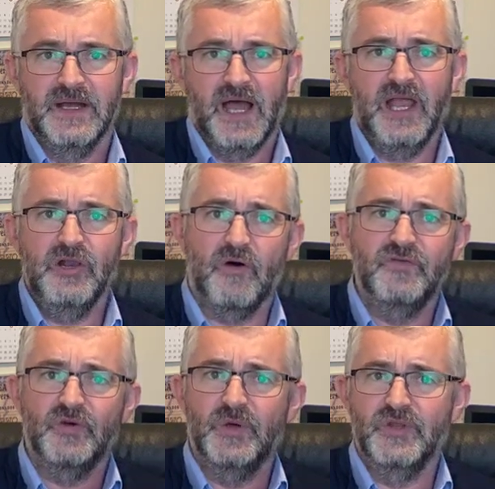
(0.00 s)
I love
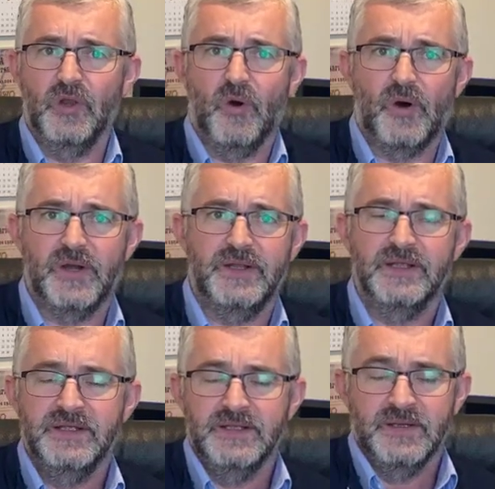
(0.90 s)
you in the Lord.
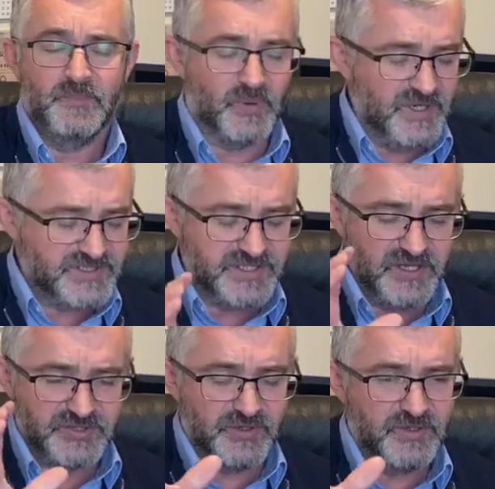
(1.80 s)

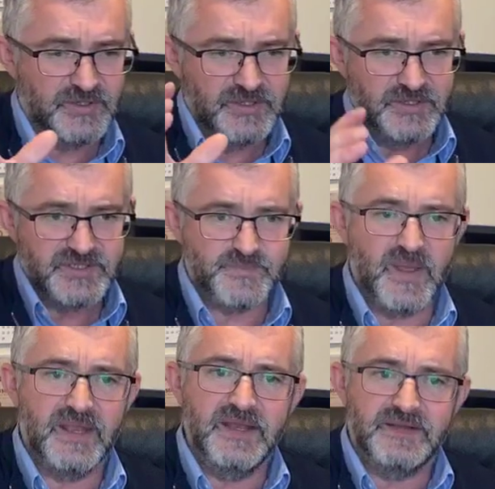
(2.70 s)
Appreciate you
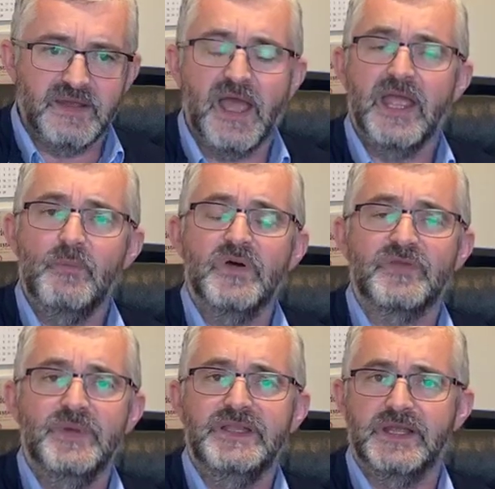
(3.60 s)
spending time
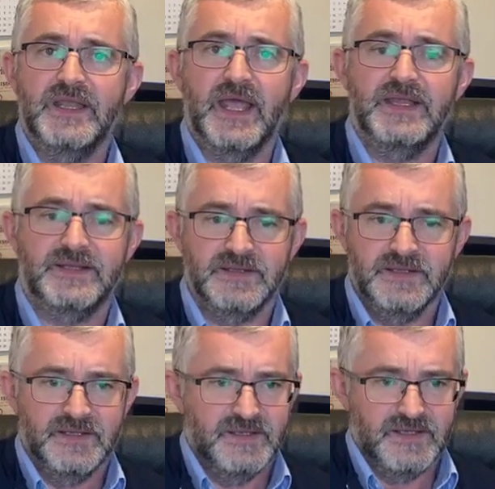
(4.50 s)
with me tonight.
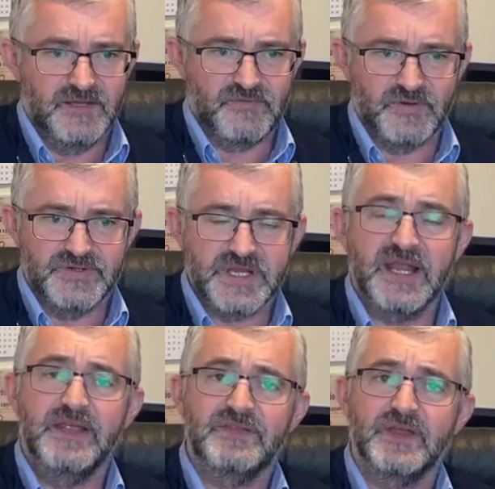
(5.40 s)
If there's
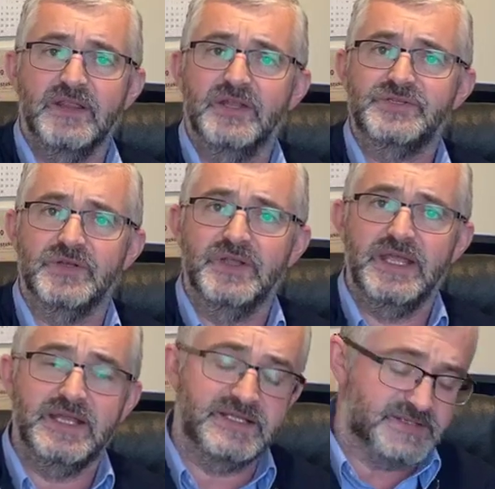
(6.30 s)
anything that you
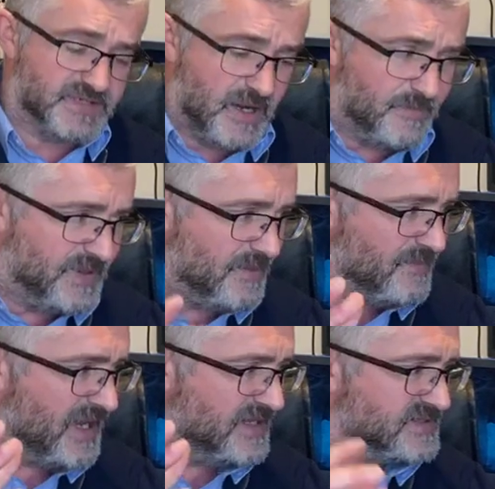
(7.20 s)
need, drop me a
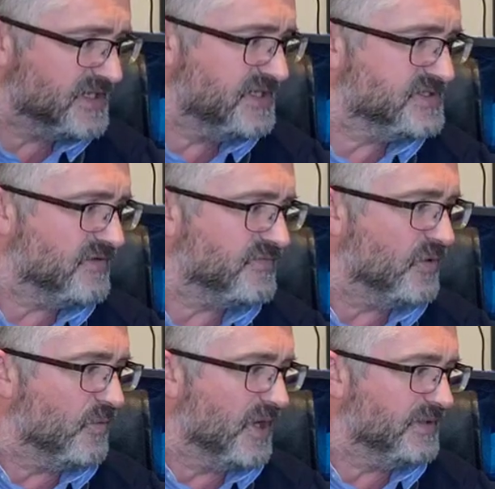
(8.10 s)
message. If
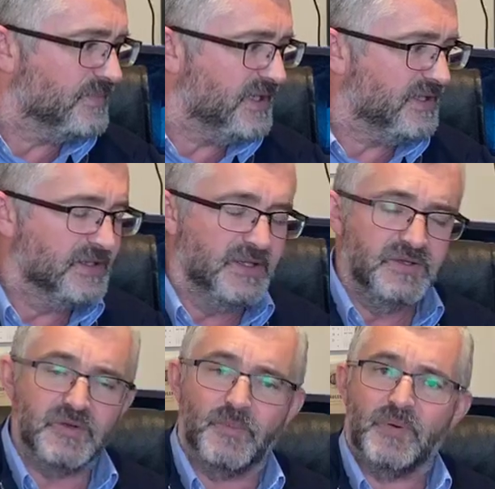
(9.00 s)
you want me
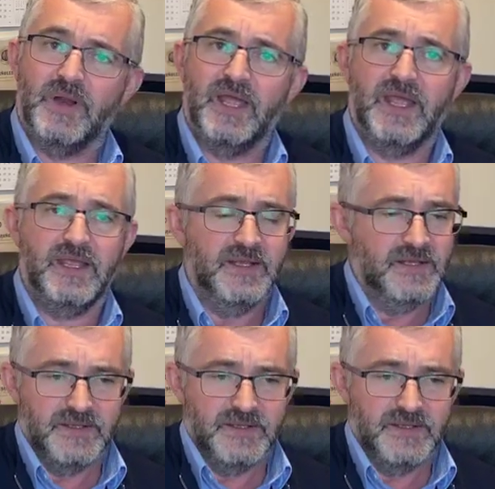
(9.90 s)
to pray,